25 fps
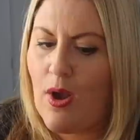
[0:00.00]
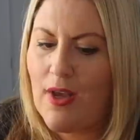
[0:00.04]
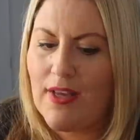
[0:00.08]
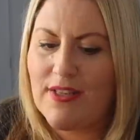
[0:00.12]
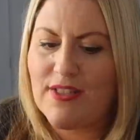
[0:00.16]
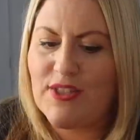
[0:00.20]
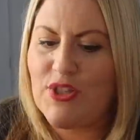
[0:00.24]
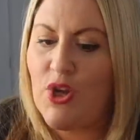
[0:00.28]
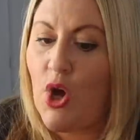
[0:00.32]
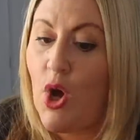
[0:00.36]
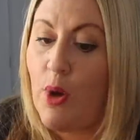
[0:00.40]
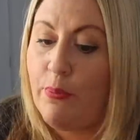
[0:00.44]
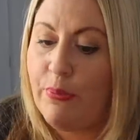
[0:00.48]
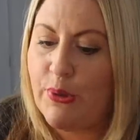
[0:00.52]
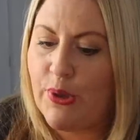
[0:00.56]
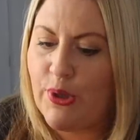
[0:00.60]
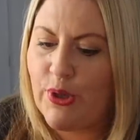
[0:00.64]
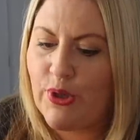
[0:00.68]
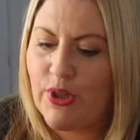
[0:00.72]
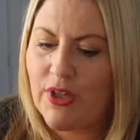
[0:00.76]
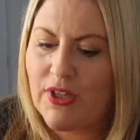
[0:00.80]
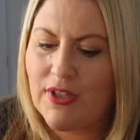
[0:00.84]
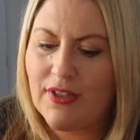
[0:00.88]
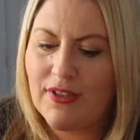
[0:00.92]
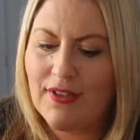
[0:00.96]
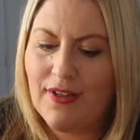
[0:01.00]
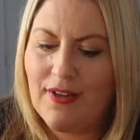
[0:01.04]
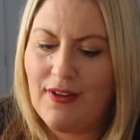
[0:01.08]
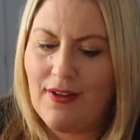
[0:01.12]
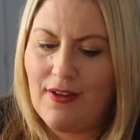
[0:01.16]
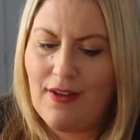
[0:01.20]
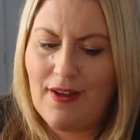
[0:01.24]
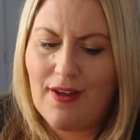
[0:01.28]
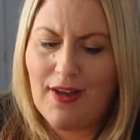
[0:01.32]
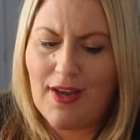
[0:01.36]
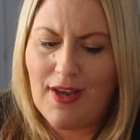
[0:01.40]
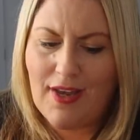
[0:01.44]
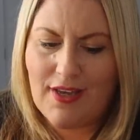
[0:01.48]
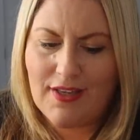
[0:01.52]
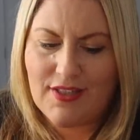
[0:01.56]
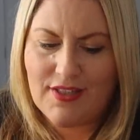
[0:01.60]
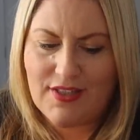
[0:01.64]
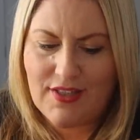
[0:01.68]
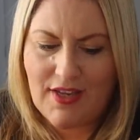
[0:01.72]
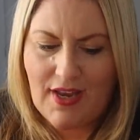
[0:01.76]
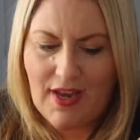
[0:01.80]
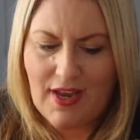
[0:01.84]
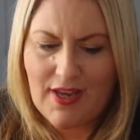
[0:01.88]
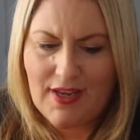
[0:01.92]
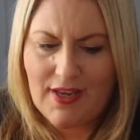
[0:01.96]
It's not a book. Is
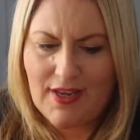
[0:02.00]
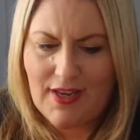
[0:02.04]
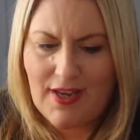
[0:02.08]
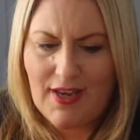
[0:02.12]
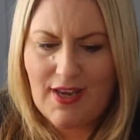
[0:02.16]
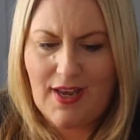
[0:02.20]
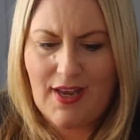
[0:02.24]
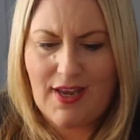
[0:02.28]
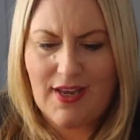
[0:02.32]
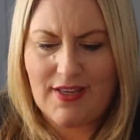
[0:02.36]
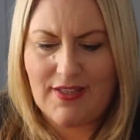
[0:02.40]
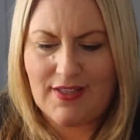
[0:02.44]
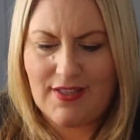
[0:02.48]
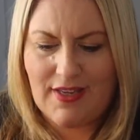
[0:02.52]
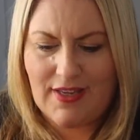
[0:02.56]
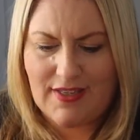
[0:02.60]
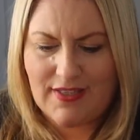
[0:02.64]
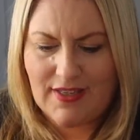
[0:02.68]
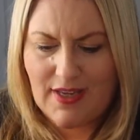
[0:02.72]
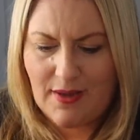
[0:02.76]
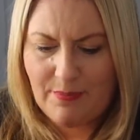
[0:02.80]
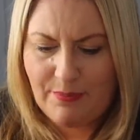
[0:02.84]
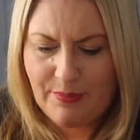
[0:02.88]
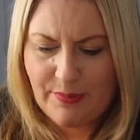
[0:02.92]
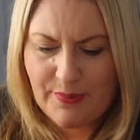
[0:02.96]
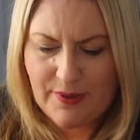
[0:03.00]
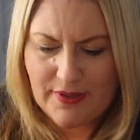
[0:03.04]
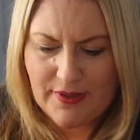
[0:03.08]
it a